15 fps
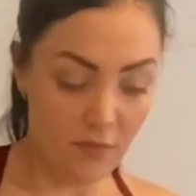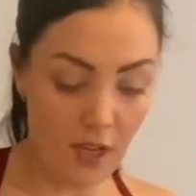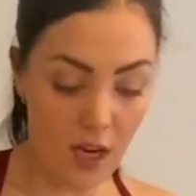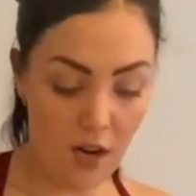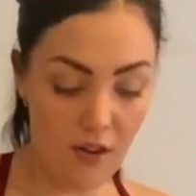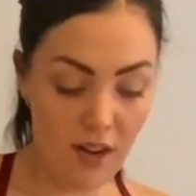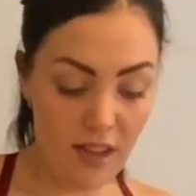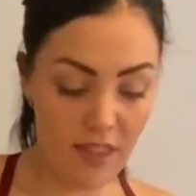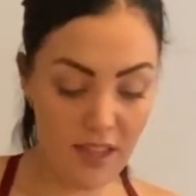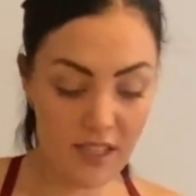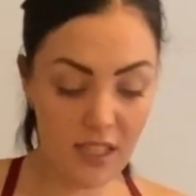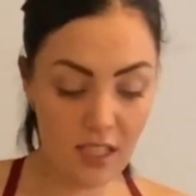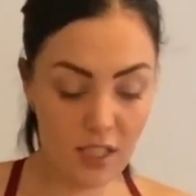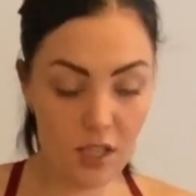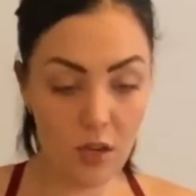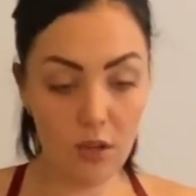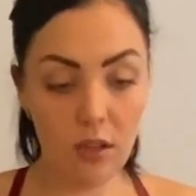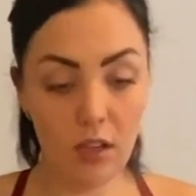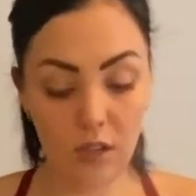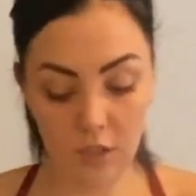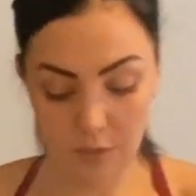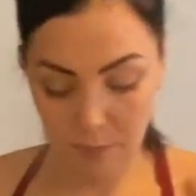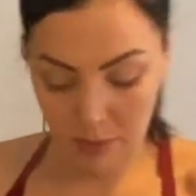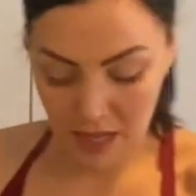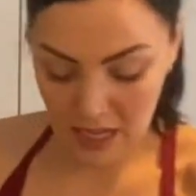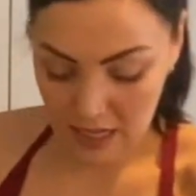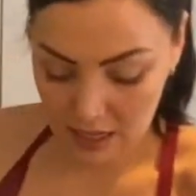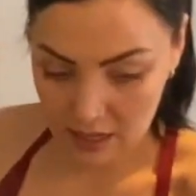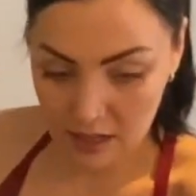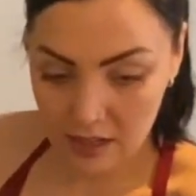Alright, this is no longer
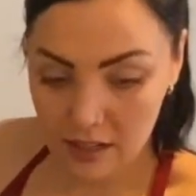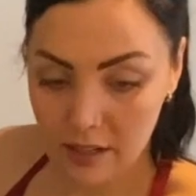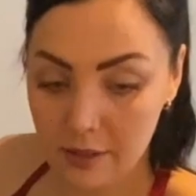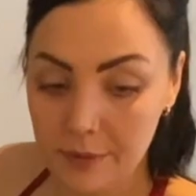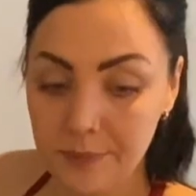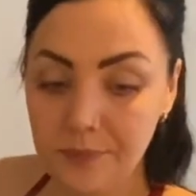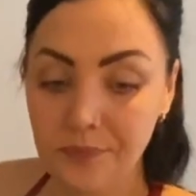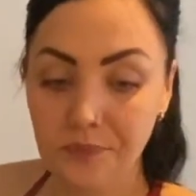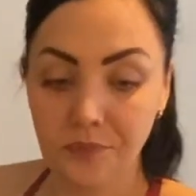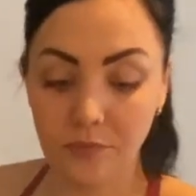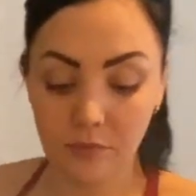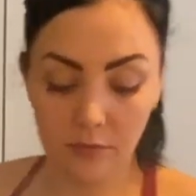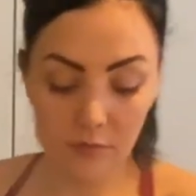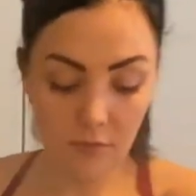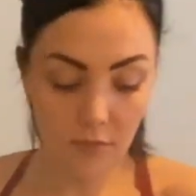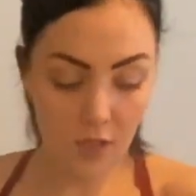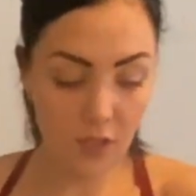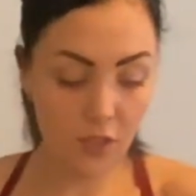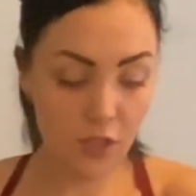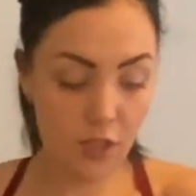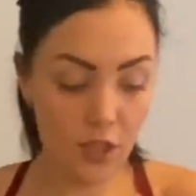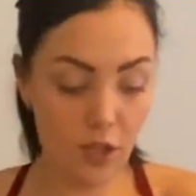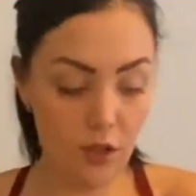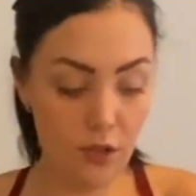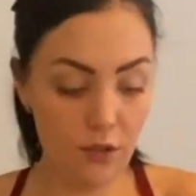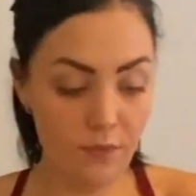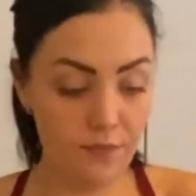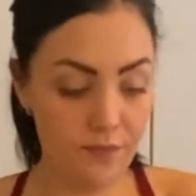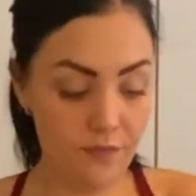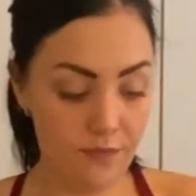pink, so
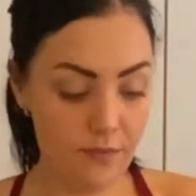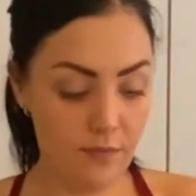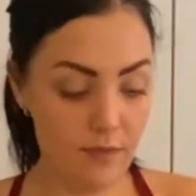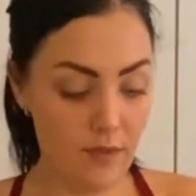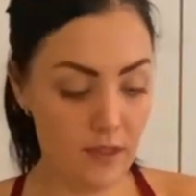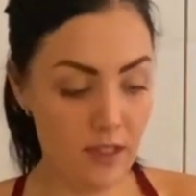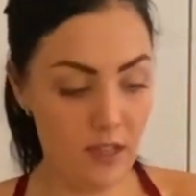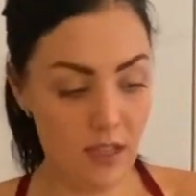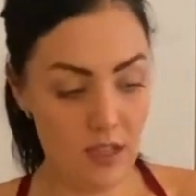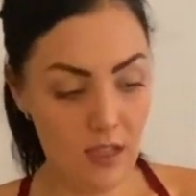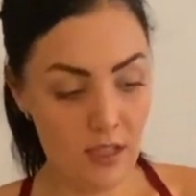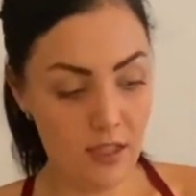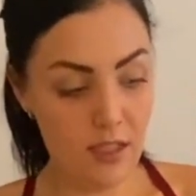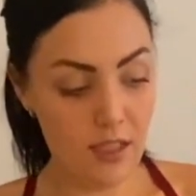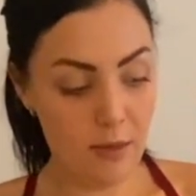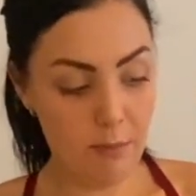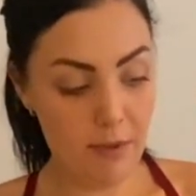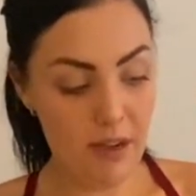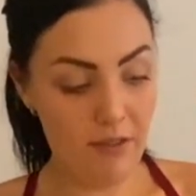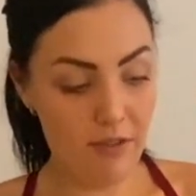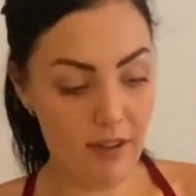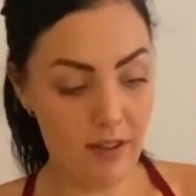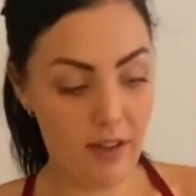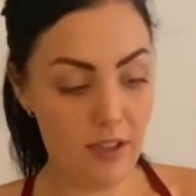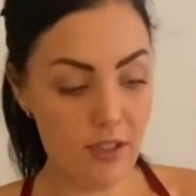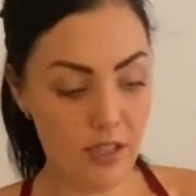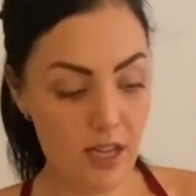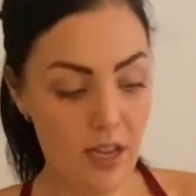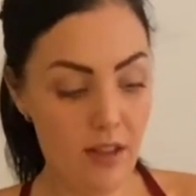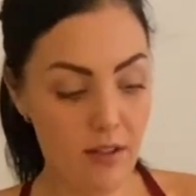dump everything
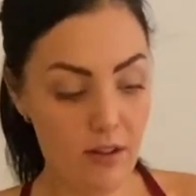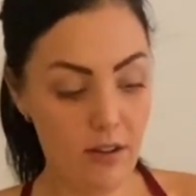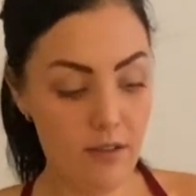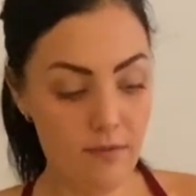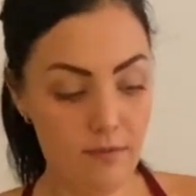together,